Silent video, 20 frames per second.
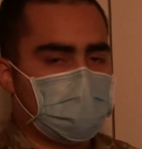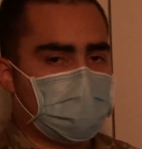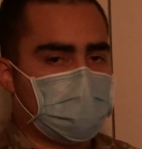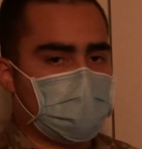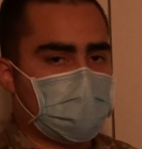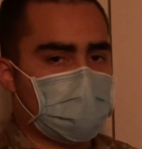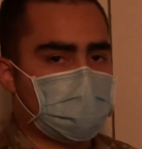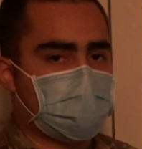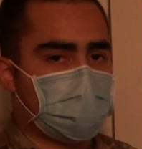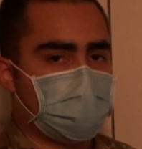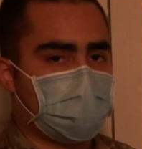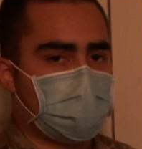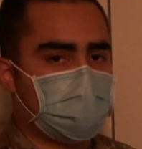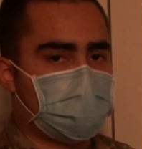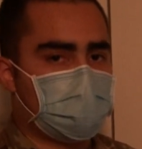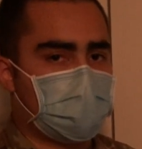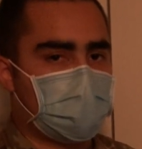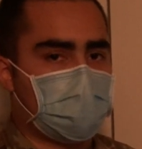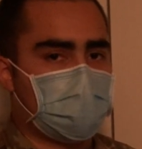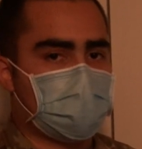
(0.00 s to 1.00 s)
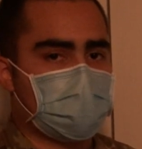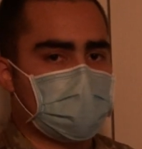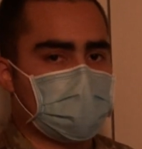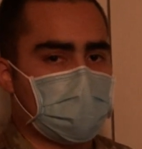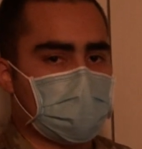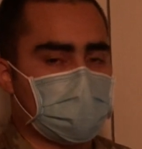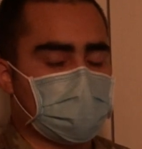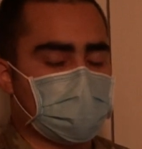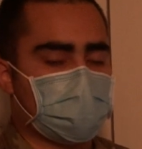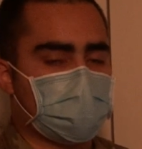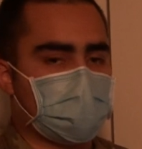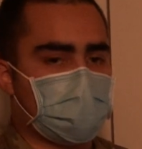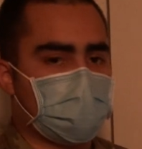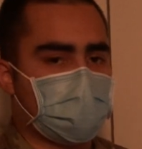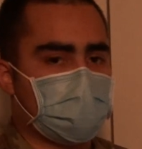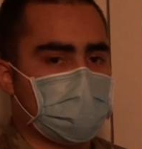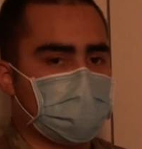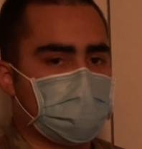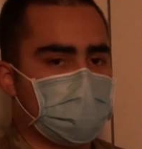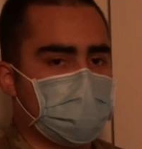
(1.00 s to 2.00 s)
Good afternoon. My name is Special
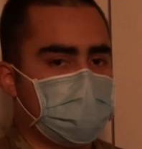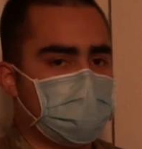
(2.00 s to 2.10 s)
Serrano.